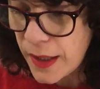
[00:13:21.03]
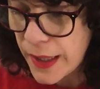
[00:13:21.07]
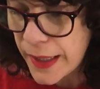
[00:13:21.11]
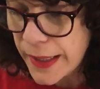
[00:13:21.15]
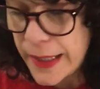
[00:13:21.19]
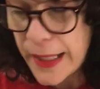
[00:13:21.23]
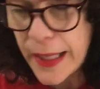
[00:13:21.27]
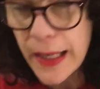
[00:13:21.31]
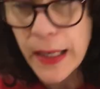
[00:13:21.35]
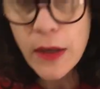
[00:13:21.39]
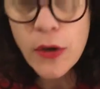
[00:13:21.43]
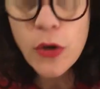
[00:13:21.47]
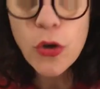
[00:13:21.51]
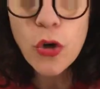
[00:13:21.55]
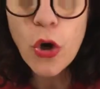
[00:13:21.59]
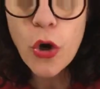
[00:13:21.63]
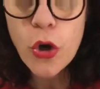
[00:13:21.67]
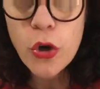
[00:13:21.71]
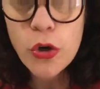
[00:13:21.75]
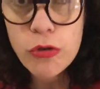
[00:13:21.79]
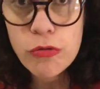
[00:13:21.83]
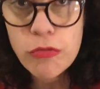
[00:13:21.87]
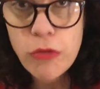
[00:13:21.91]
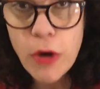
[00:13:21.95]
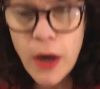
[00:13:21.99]
again, no
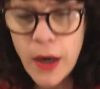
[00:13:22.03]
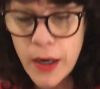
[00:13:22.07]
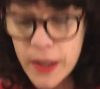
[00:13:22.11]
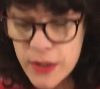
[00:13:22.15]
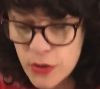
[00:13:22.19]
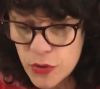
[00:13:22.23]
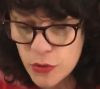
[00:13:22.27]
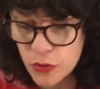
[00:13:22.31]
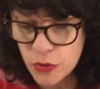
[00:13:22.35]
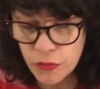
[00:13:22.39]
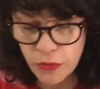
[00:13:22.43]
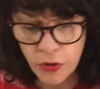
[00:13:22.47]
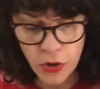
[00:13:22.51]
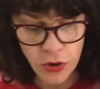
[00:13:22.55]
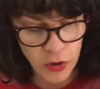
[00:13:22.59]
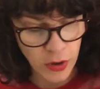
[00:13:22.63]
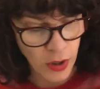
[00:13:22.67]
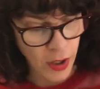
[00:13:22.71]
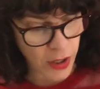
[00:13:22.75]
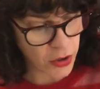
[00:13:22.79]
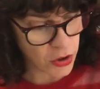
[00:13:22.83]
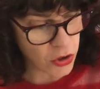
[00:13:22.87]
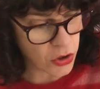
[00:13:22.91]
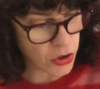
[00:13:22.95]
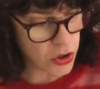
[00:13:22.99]
right or wrong.
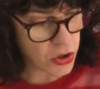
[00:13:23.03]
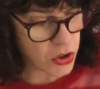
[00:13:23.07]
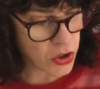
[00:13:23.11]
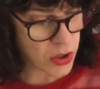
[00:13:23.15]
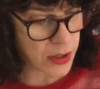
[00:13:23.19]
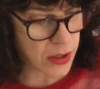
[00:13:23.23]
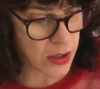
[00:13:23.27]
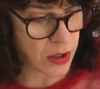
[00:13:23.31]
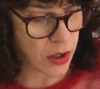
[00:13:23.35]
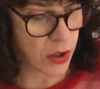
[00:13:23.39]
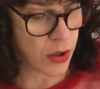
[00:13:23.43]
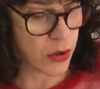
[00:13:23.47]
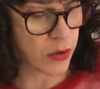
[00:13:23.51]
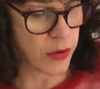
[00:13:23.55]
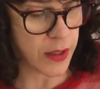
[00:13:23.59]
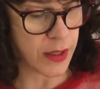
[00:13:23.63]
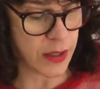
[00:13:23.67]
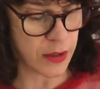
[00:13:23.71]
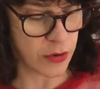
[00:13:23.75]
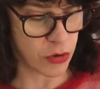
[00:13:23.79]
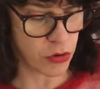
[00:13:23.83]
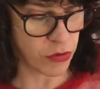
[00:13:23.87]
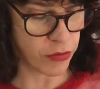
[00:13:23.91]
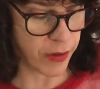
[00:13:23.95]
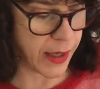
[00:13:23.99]
I usually go
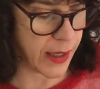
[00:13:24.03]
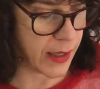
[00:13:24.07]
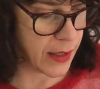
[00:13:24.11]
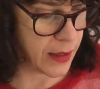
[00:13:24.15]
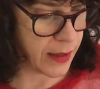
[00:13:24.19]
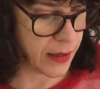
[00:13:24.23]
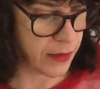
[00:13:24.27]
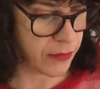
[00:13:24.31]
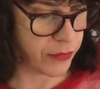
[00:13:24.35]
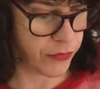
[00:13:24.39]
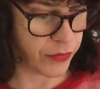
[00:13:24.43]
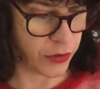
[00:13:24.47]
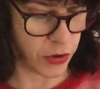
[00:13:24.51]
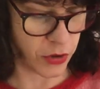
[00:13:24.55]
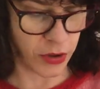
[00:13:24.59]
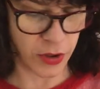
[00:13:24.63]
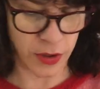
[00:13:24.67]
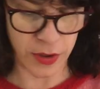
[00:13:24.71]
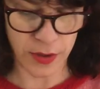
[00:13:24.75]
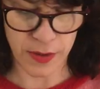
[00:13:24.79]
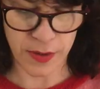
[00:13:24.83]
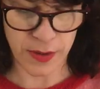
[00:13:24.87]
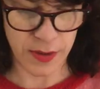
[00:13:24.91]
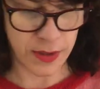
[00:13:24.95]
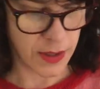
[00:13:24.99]
in grey lead
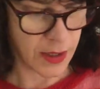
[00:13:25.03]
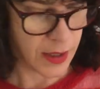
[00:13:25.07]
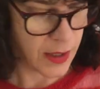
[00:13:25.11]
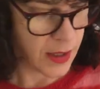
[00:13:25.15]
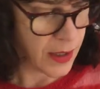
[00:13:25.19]
first